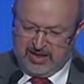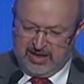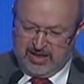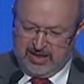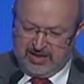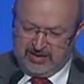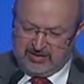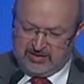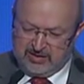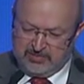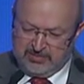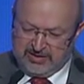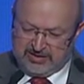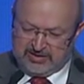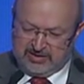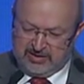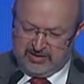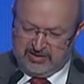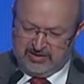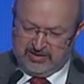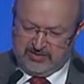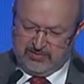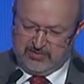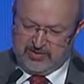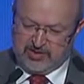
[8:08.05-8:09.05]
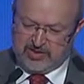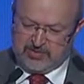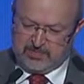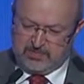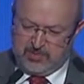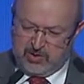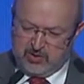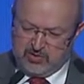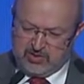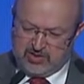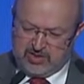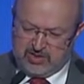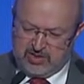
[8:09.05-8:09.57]
Ultimately,
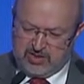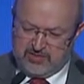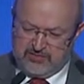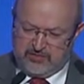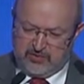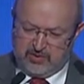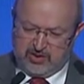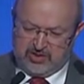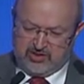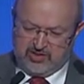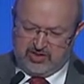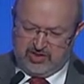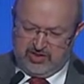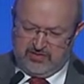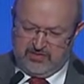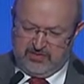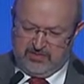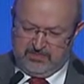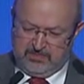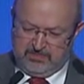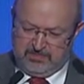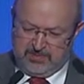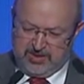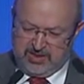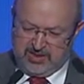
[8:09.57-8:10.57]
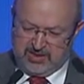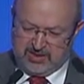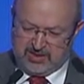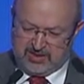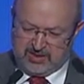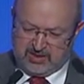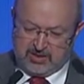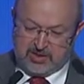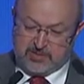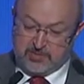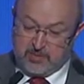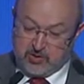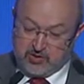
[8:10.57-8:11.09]

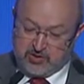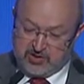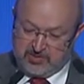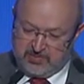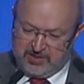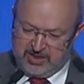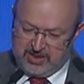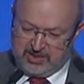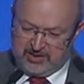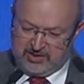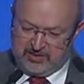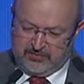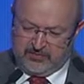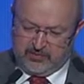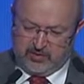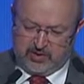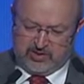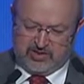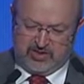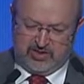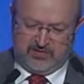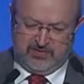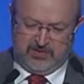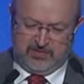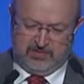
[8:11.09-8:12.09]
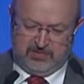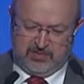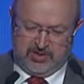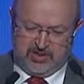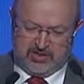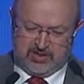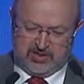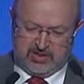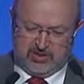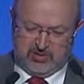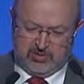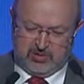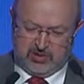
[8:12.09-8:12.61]
responsibility for achieving
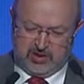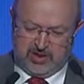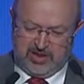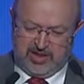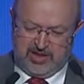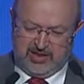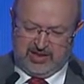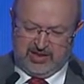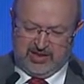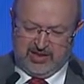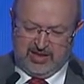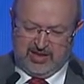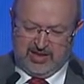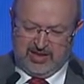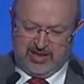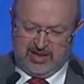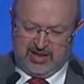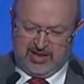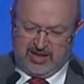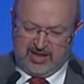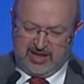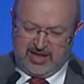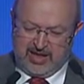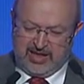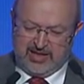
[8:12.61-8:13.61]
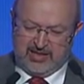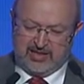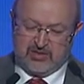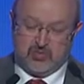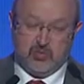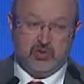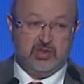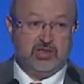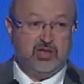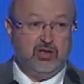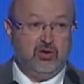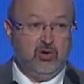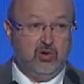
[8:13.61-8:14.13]
peace in Ukraine lies
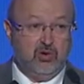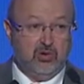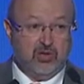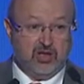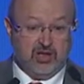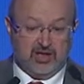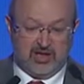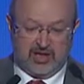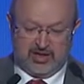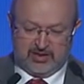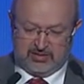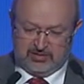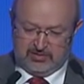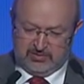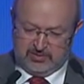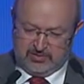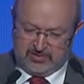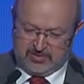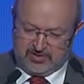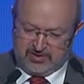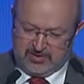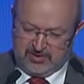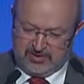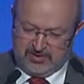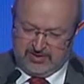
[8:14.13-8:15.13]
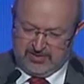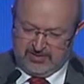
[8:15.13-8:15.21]
with the local actors.